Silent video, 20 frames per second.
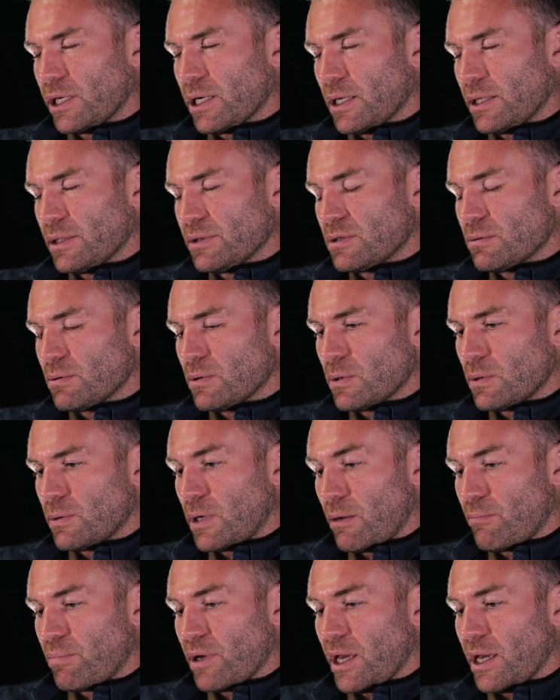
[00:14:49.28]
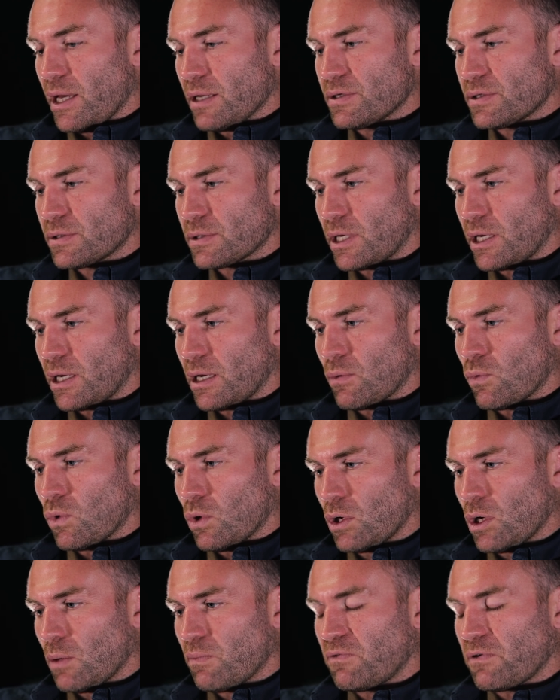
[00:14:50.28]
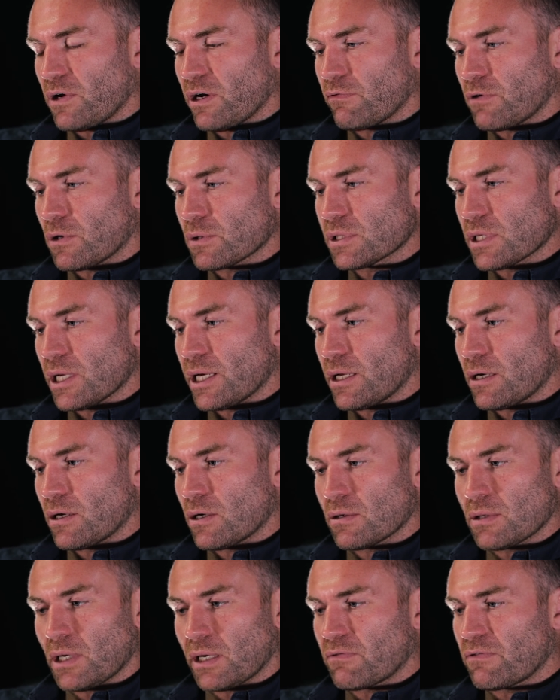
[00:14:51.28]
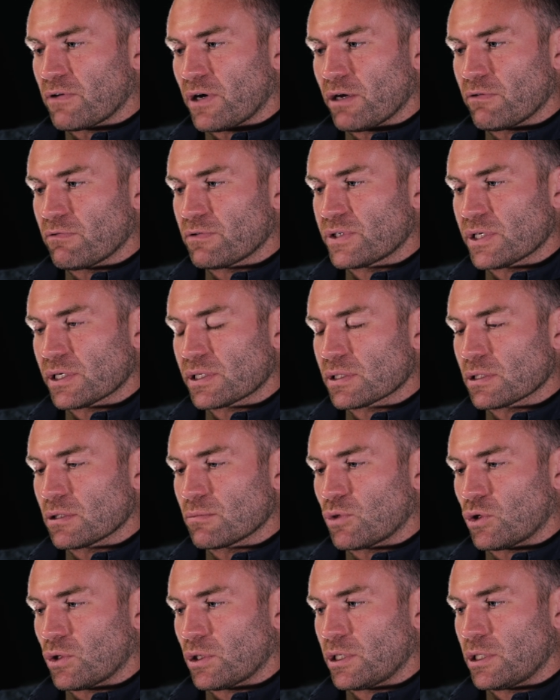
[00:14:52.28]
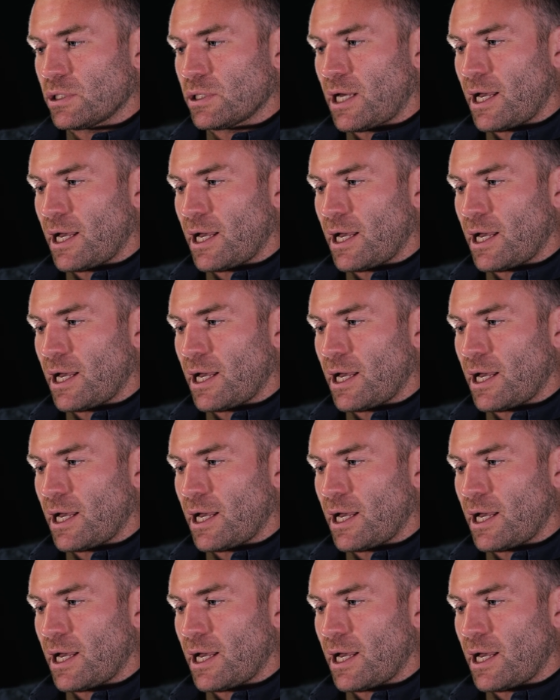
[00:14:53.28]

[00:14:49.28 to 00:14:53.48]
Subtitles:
got into a bed, woke up 5 hours later, like 5 or 6 in the morning,